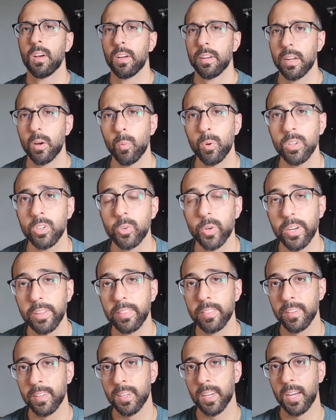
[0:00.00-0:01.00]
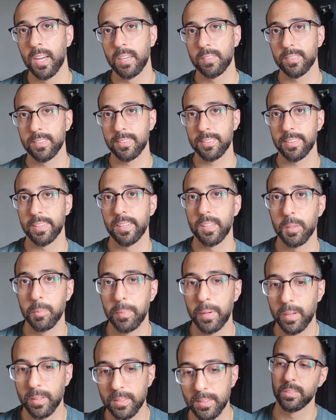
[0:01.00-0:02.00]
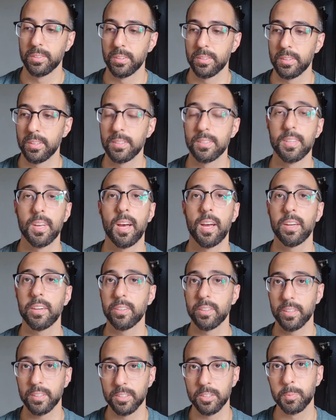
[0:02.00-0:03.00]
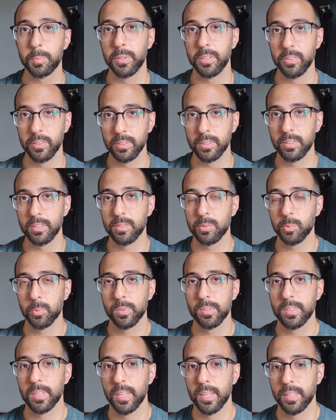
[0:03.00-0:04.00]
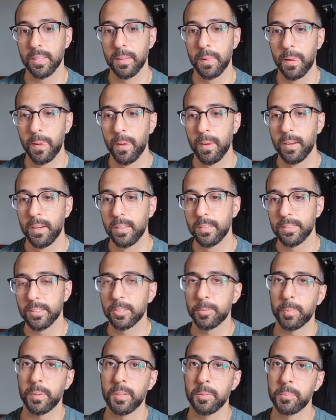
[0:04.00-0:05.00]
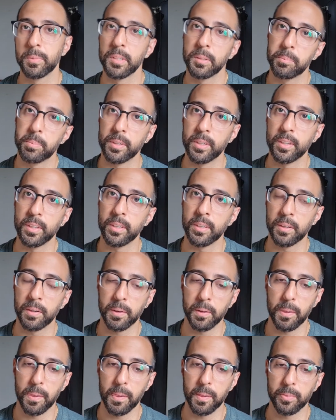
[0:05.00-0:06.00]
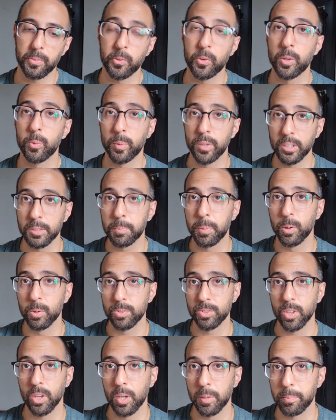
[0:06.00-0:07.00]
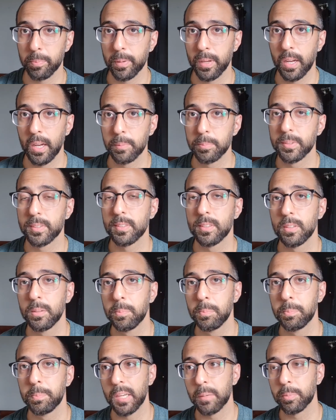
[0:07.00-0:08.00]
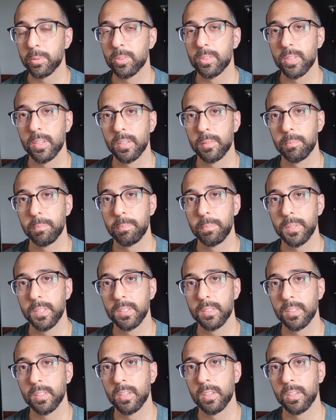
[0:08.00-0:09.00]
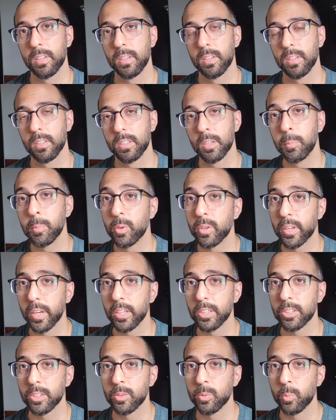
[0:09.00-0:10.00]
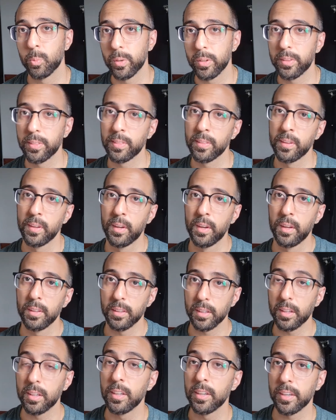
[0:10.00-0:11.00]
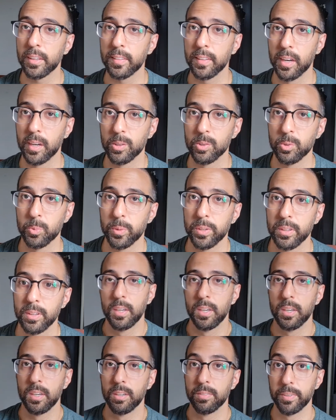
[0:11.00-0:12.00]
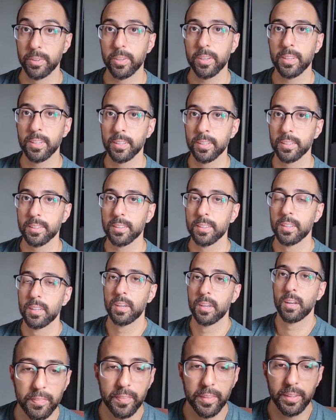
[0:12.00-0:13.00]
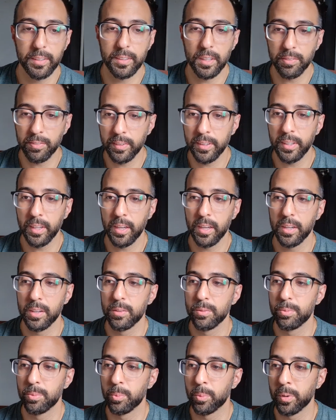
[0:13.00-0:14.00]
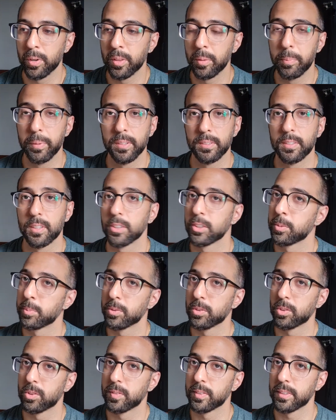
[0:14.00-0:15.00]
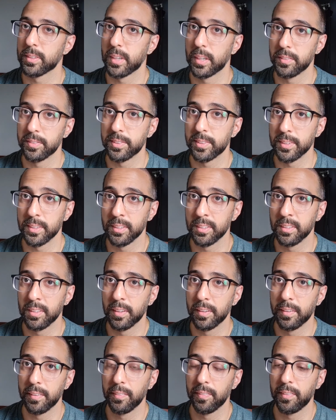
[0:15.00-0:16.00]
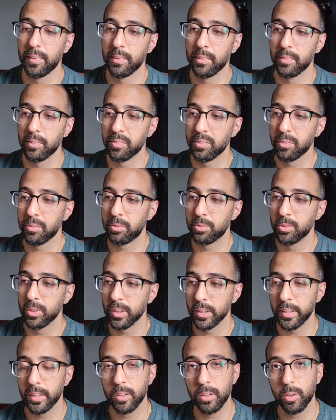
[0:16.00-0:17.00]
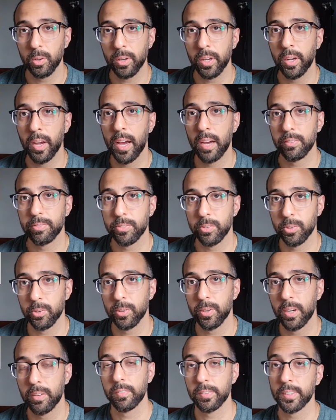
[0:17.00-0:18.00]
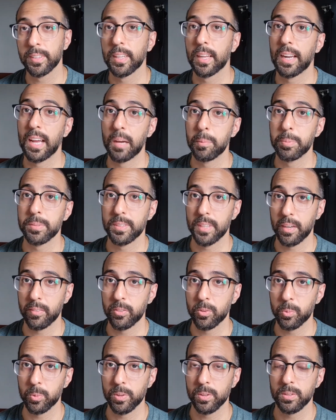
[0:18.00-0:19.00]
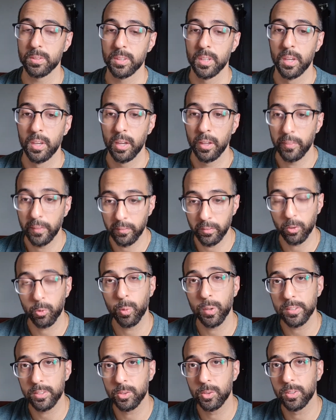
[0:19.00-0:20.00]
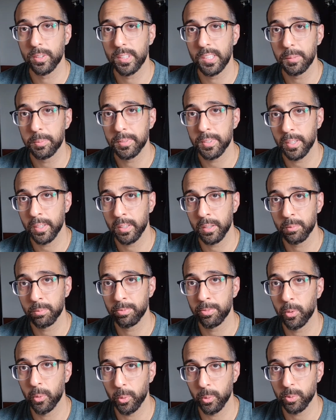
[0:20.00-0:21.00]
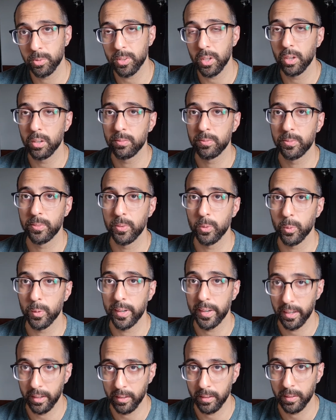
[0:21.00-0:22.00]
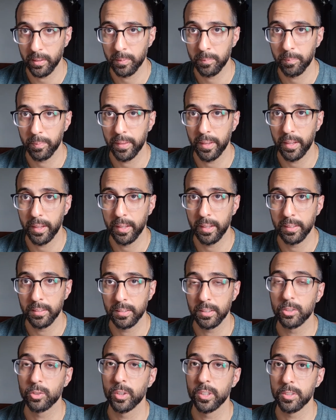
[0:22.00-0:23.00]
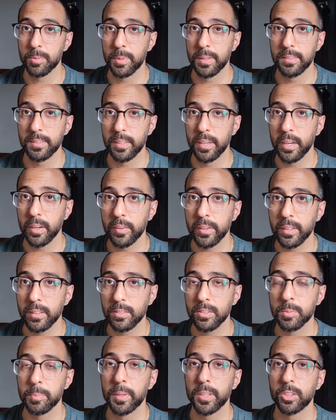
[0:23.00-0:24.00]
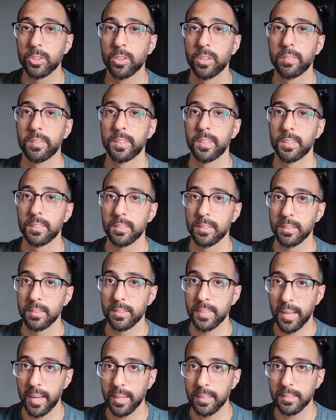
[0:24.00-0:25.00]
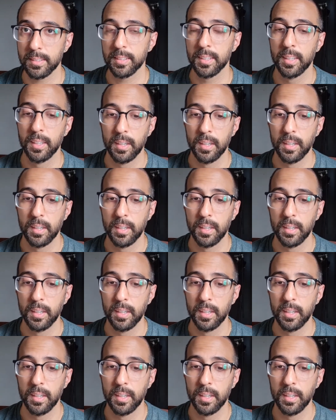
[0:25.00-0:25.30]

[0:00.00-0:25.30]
Now, one great thing I have to say about this entire experience was that despite me being 3 weeks post-op, I'm still able to be in communication with the clinic that I was with, Vera Clinic. They definitely have one of the best customer service that I've seen. They're really looking after everything that happens afterwards. They request you to keep sending them photos of your hair and the transplanted area to make sure everything's intact.